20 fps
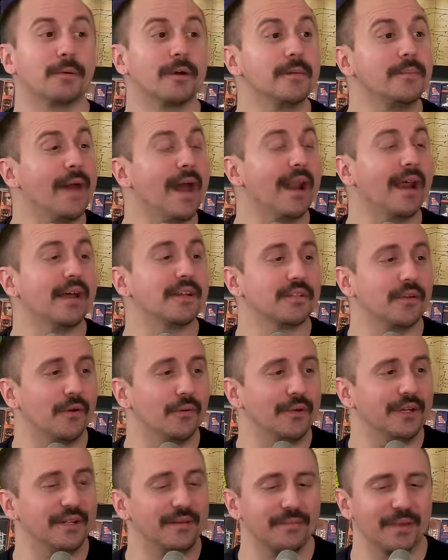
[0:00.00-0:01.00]
pretty badass. Oh,
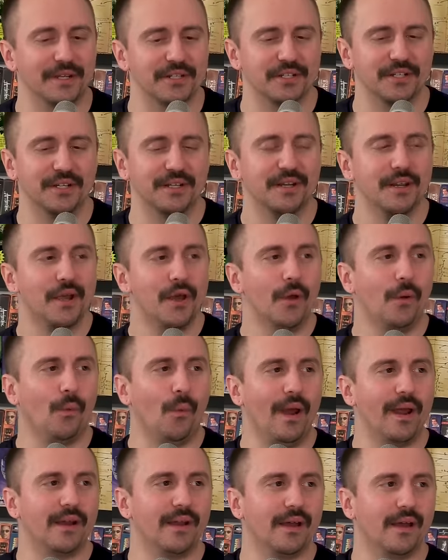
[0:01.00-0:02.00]
we didn't mention it. When